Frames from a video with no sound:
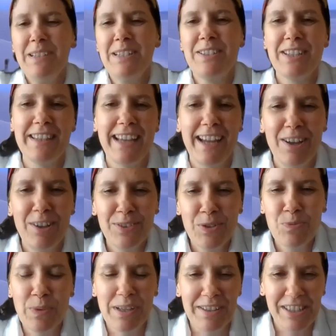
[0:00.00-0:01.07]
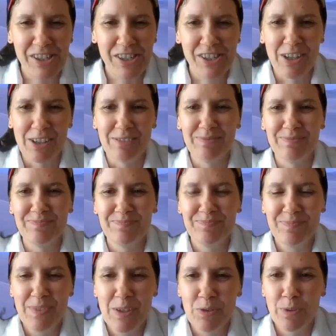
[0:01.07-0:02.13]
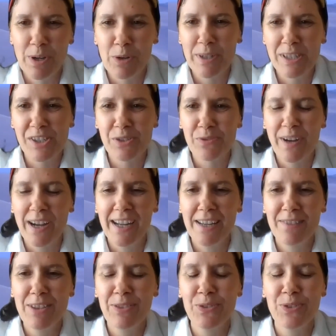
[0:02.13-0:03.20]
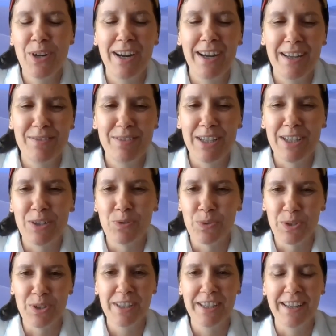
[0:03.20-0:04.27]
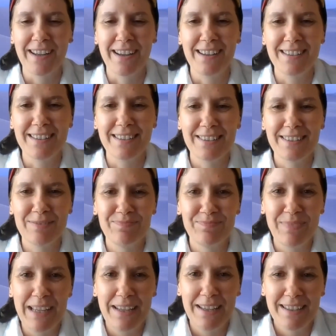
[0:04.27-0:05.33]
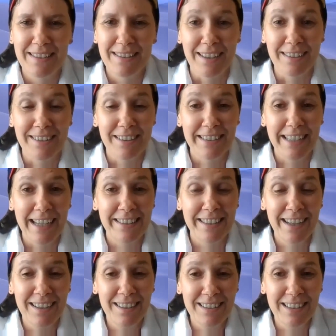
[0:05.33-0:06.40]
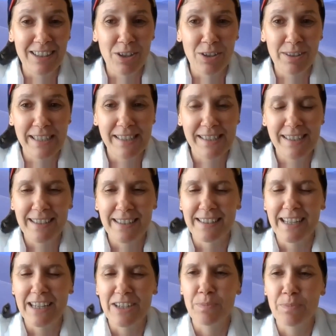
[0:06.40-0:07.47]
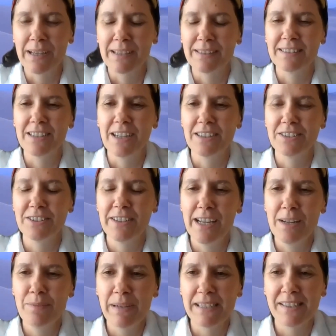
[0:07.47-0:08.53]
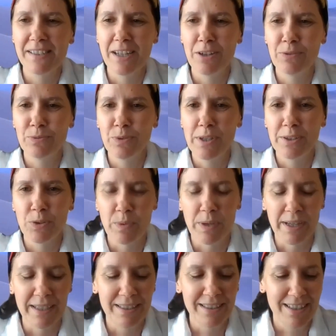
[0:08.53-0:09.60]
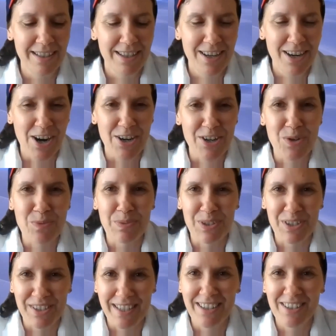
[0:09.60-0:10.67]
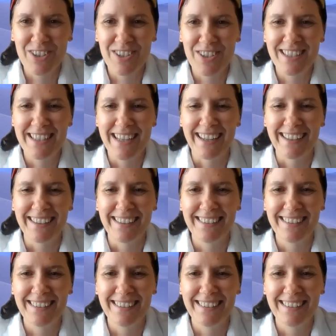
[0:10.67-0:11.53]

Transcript: to the Health and Wellness Show, where we survive and thrive in a world of chaos. Dr. Danielle, a holistic and naturopathic doctor, and myself, Rondea Wine, are your presenters today.